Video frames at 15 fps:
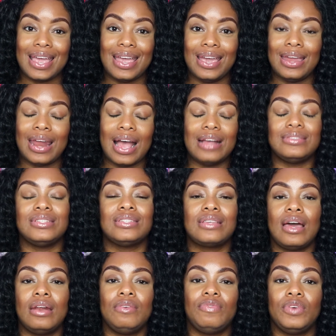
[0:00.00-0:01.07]
And I just
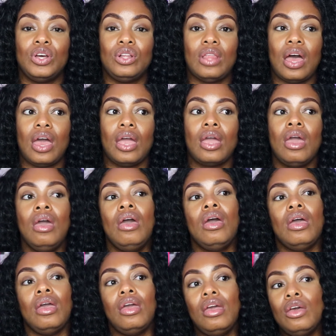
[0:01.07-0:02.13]
kind of feel like
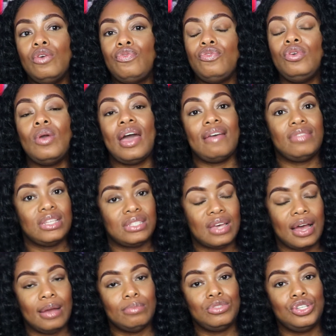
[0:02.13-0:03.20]
if you have the
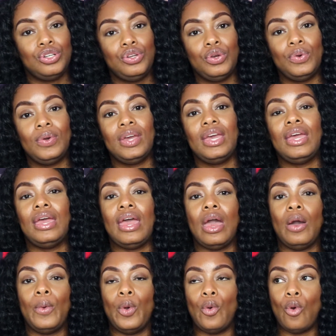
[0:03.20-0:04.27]
time to do it,
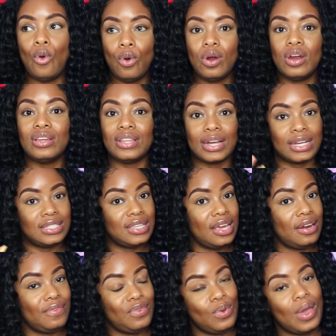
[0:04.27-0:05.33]
or like I
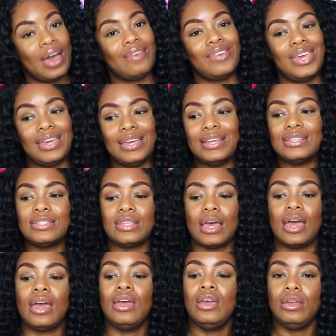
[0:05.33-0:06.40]
said, if you have kids
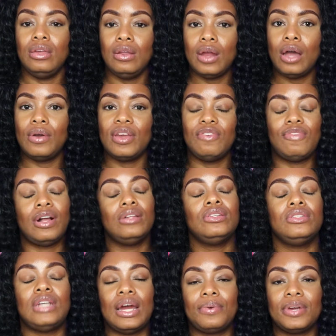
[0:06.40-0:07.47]
that, you know, can
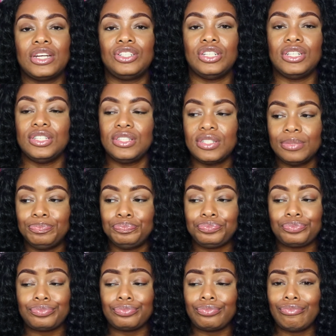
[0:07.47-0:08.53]
follow directions,
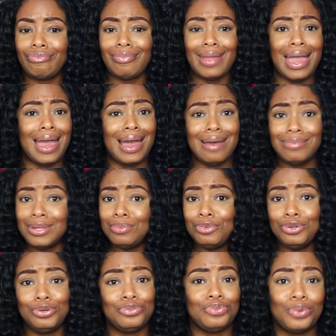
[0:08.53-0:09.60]
have them
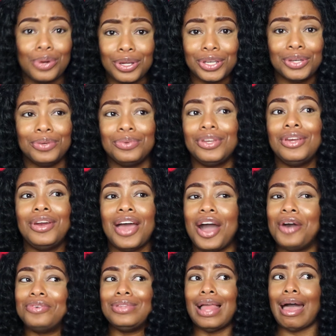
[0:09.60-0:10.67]
do it for you, you
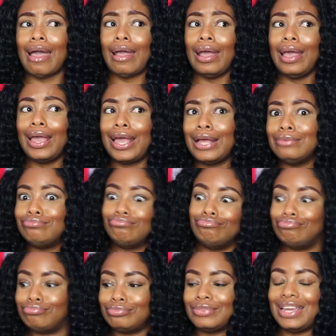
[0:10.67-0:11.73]
know, like,
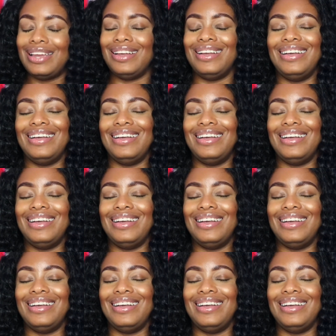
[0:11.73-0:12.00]
but